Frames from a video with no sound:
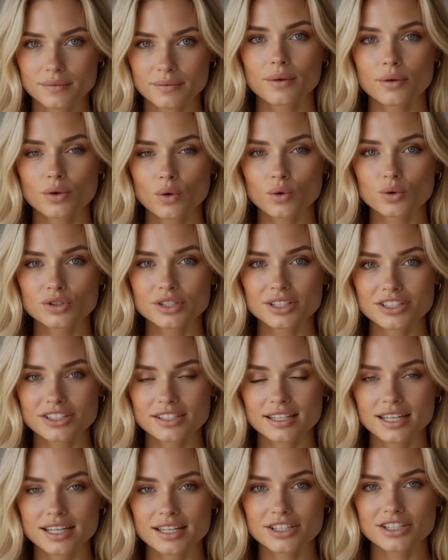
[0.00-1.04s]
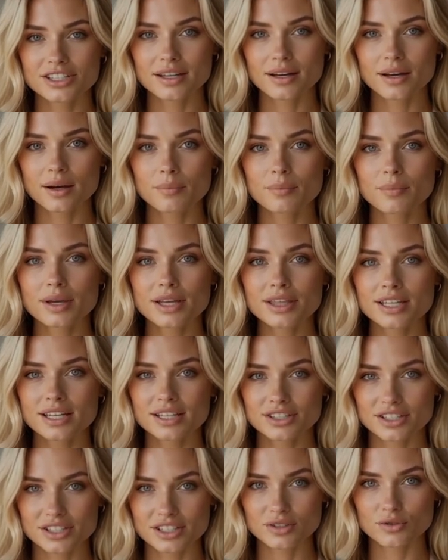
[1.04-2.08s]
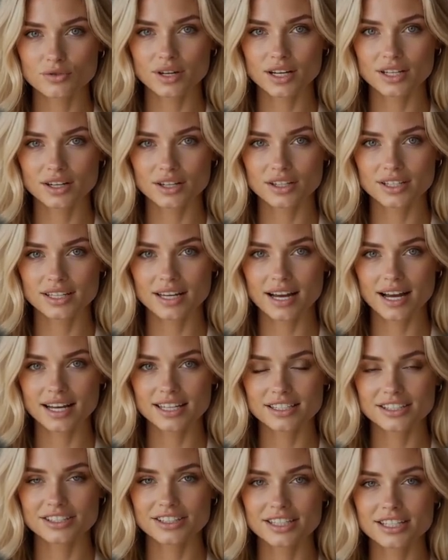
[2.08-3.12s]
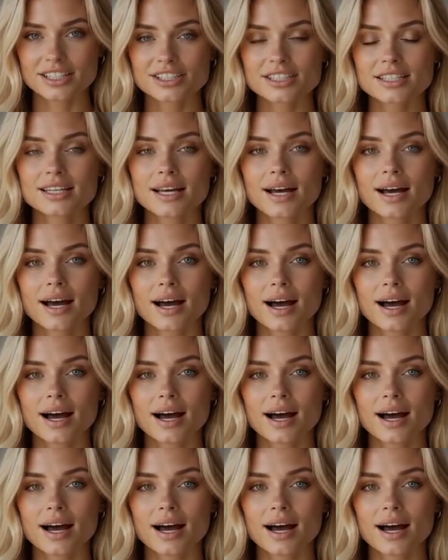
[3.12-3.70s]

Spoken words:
Notice it immediately recognized this